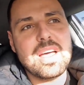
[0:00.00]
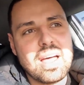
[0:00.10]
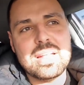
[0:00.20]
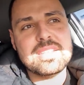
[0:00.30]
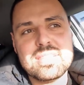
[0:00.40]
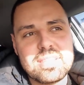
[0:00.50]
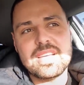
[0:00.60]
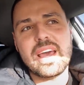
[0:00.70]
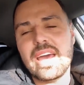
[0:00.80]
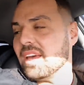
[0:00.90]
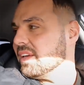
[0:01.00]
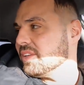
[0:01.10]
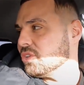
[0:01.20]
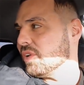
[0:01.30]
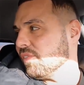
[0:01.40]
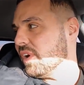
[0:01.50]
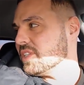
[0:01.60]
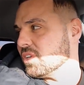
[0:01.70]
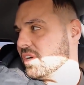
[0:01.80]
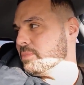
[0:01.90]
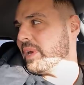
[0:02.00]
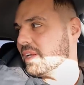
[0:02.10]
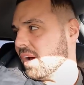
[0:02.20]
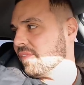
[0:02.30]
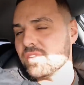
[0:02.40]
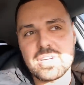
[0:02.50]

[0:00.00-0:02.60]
And yeah, trying to find sites big enough